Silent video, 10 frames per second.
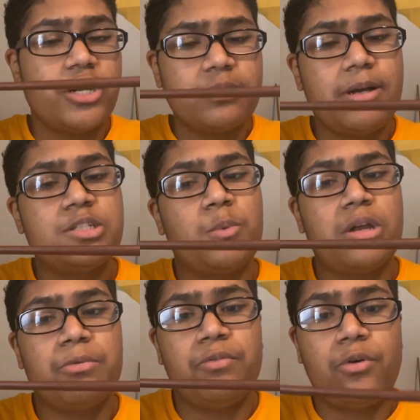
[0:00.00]
talked about his
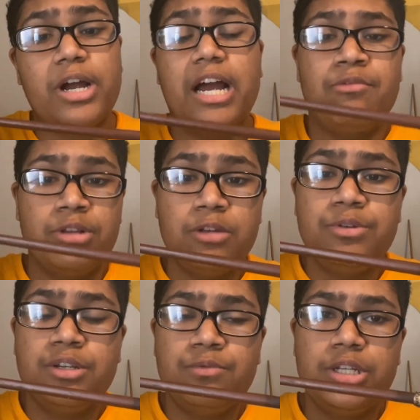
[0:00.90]
wand before. I
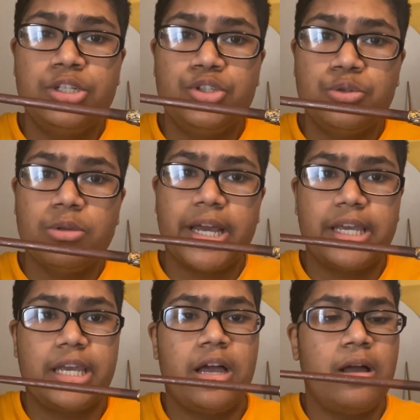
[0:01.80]
really do
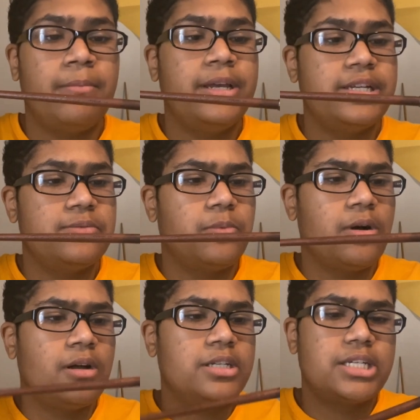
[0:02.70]
like his
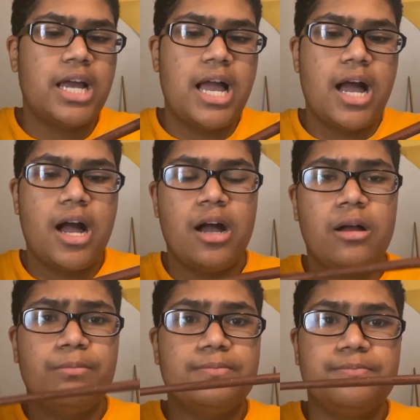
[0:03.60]
wand.
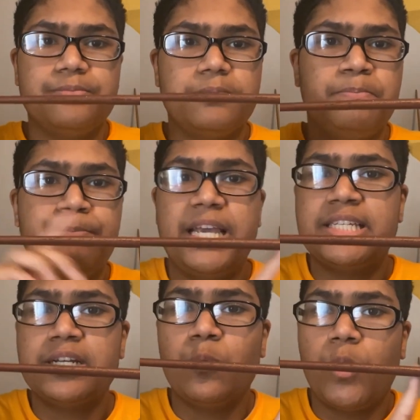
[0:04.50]

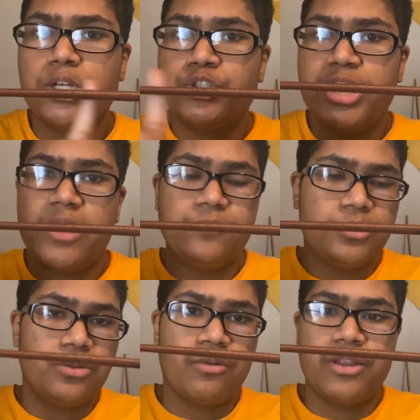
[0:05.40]
Basic wand
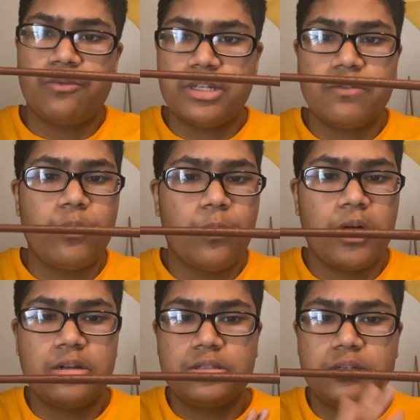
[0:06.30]
shaft throughout the rest of the
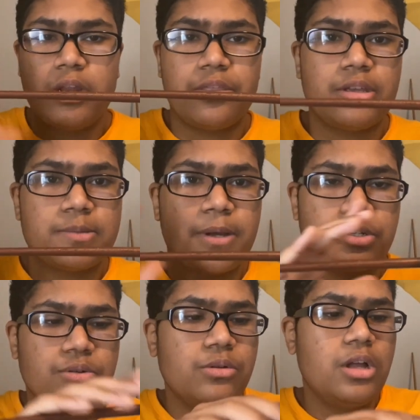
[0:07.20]
wand, nothing
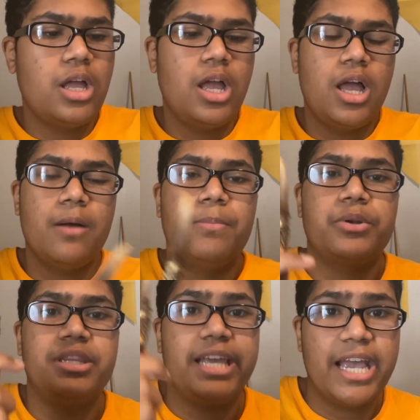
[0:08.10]
special.
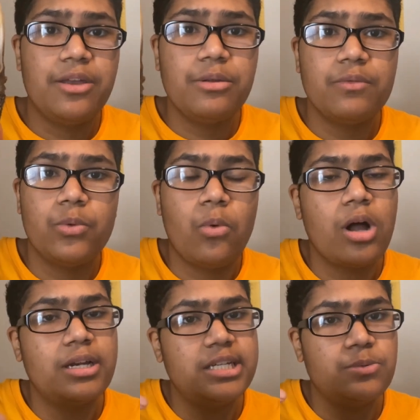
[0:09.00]
But the handle of the
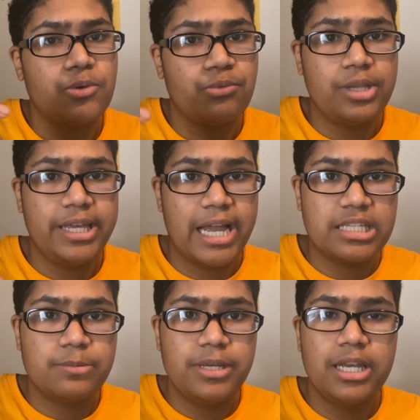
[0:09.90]
wand is what really
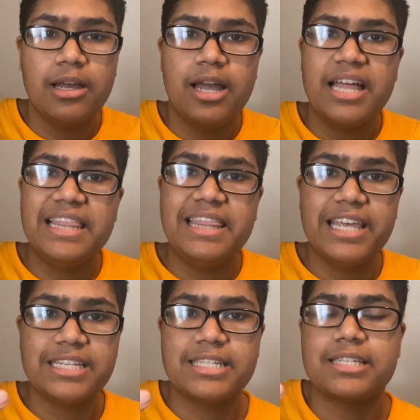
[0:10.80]
gets me.
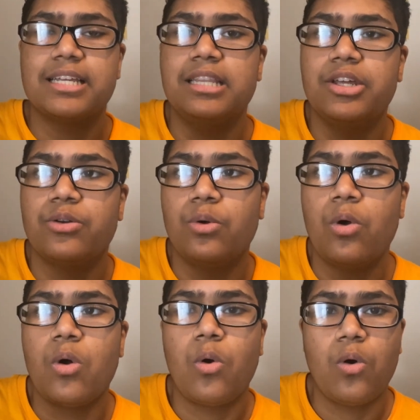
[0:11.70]
This
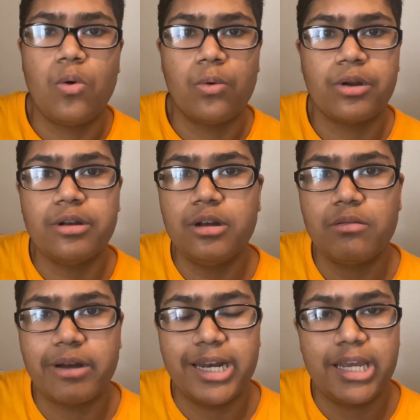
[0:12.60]
little horn
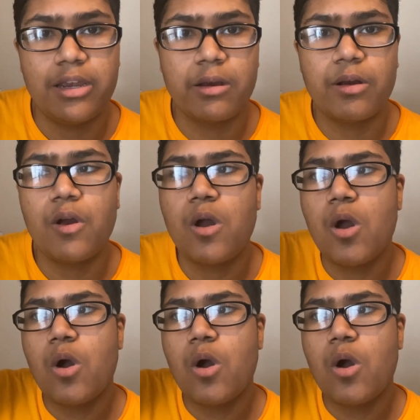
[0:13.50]
right here.